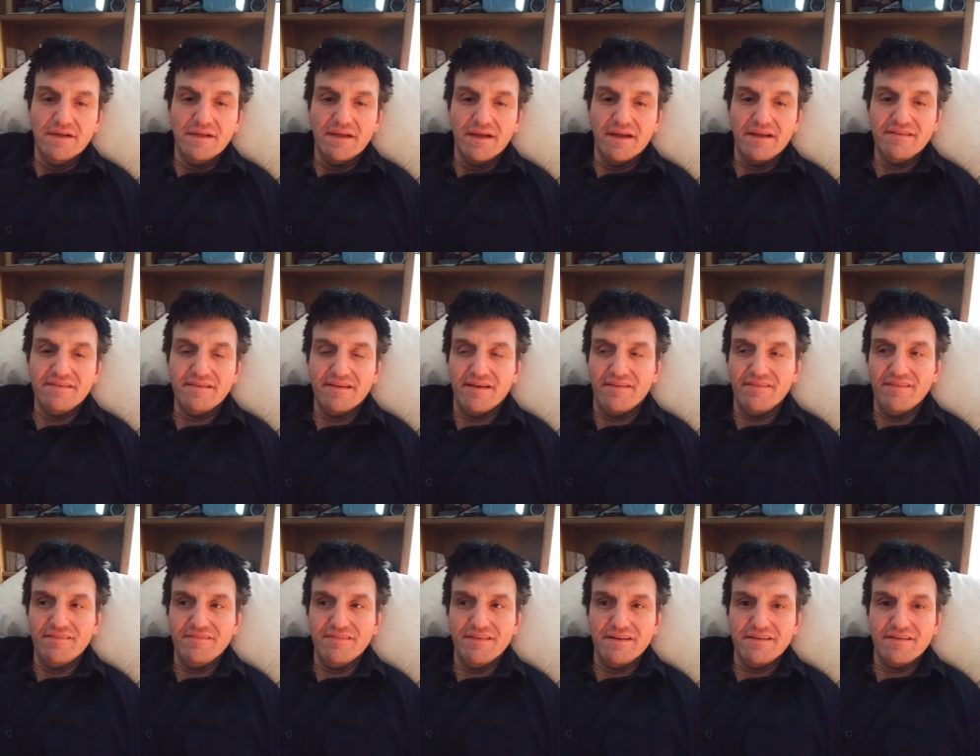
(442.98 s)
I said on
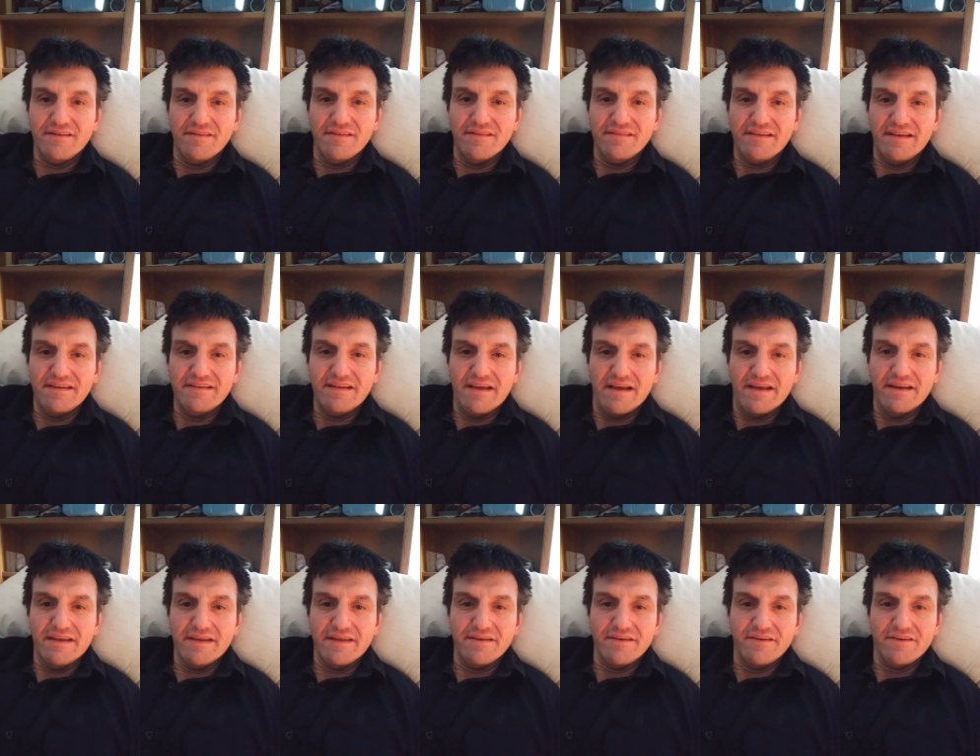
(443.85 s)
the inventor of the
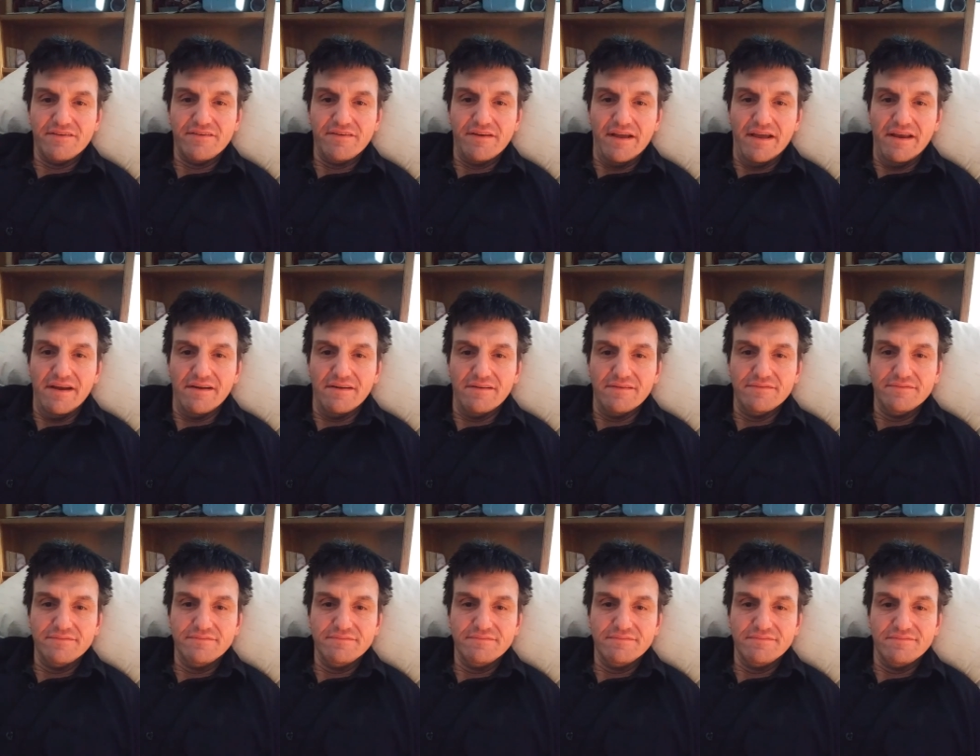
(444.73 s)
Titanic and your creator,
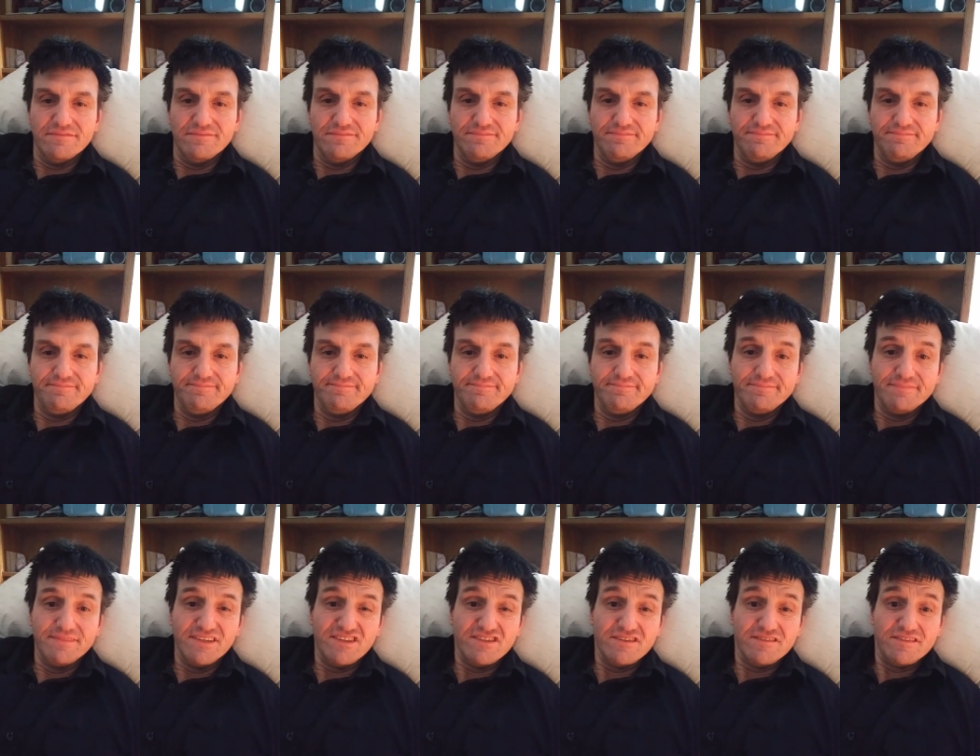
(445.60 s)

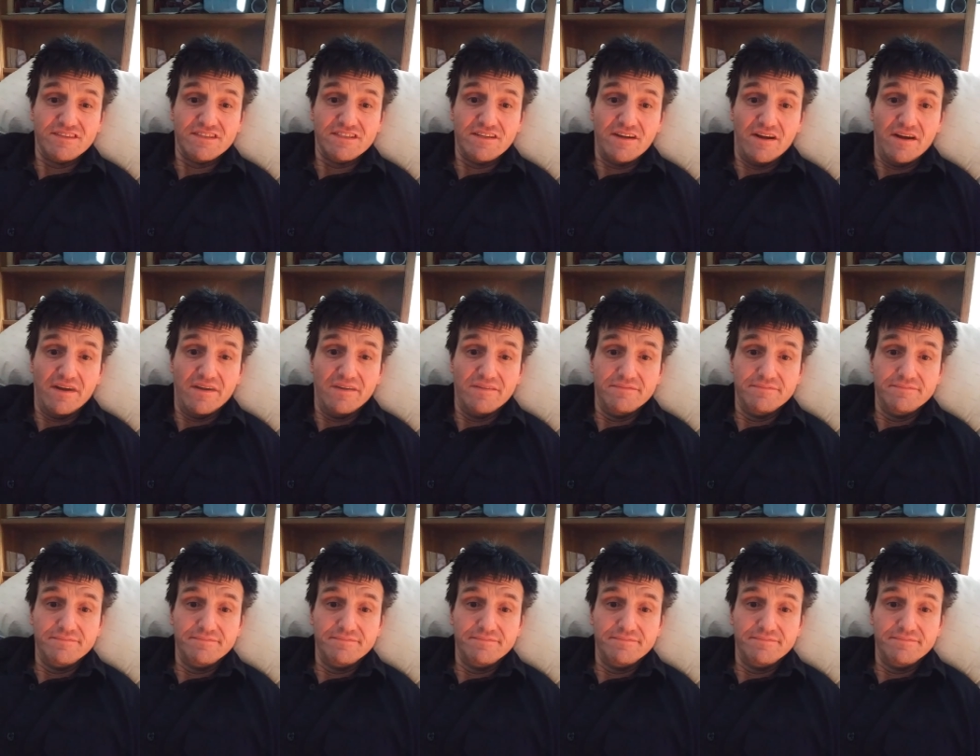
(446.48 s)
Lusifer Star.